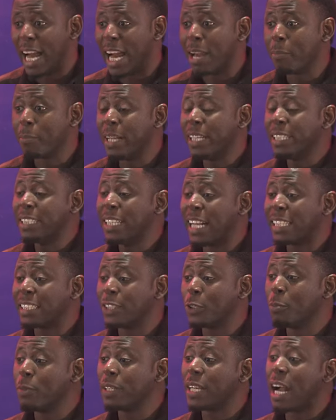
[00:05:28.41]
I mean
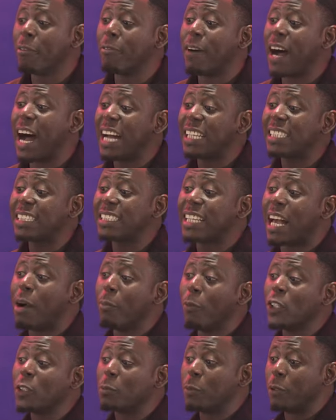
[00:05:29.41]
that you may have had
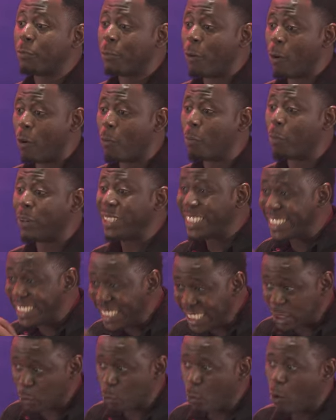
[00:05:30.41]
sermons before, but
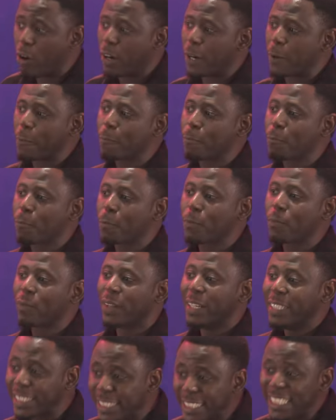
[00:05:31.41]
this one,
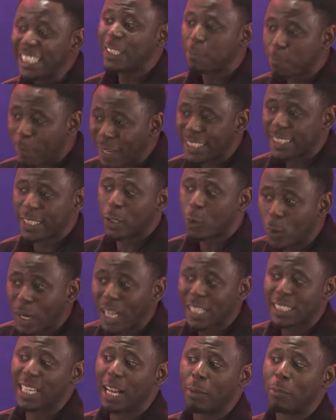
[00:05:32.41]
this
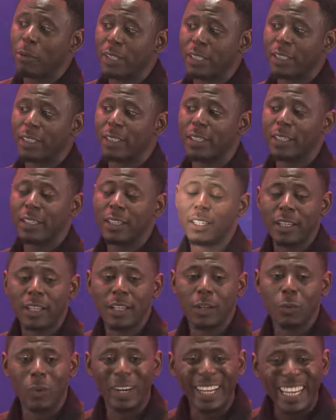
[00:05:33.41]
particular sermon,
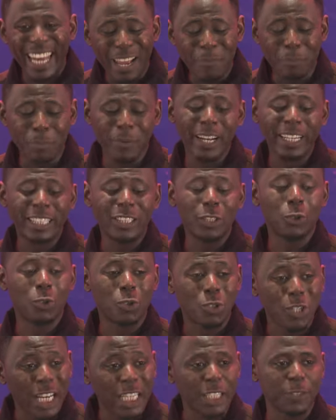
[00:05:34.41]
will liberate you,
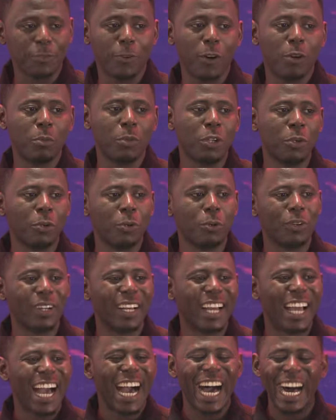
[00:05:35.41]
transform you,
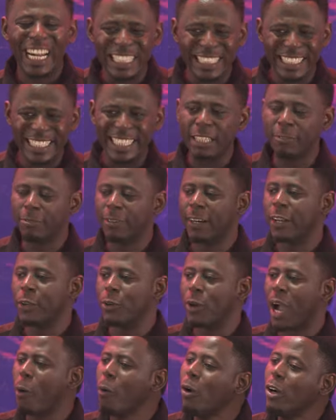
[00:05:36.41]
and deliver
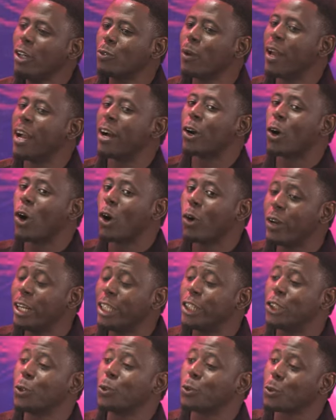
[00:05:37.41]
you. I want to
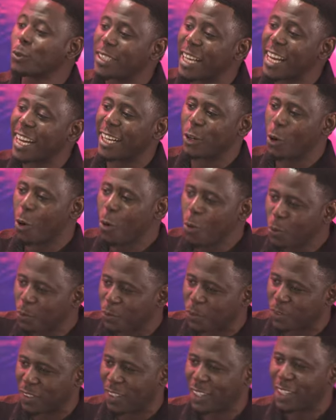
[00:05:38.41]
encourage you to take
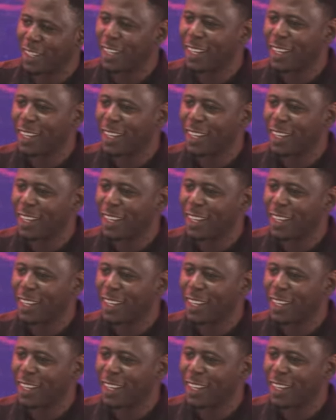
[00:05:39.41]
notes.